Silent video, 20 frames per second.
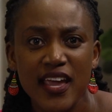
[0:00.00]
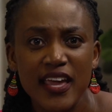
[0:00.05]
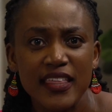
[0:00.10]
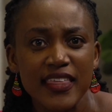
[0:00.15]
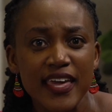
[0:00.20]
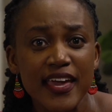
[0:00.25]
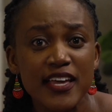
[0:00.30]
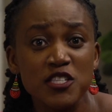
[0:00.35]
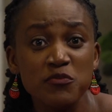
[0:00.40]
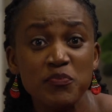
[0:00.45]
there
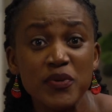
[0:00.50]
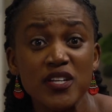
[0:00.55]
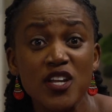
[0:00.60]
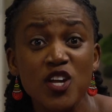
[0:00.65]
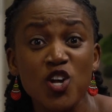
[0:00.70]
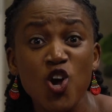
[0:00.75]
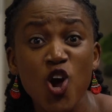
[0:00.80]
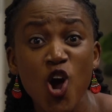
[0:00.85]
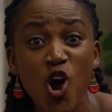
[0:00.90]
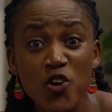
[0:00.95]
has been a
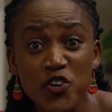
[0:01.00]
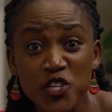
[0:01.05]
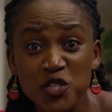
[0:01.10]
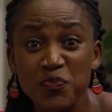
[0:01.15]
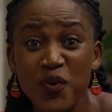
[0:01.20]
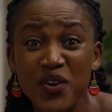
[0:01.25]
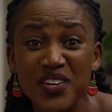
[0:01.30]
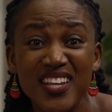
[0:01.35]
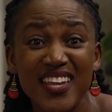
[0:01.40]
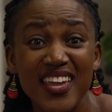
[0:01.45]

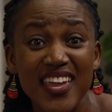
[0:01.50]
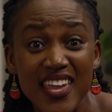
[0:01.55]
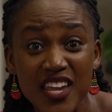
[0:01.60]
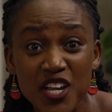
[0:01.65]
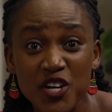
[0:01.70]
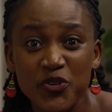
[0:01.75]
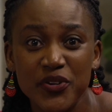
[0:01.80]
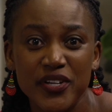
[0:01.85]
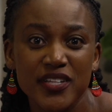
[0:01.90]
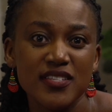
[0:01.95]
corresponding
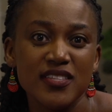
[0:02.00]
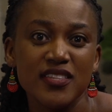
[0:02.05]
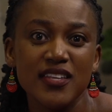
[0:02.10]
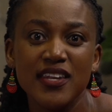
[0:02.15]
increase in the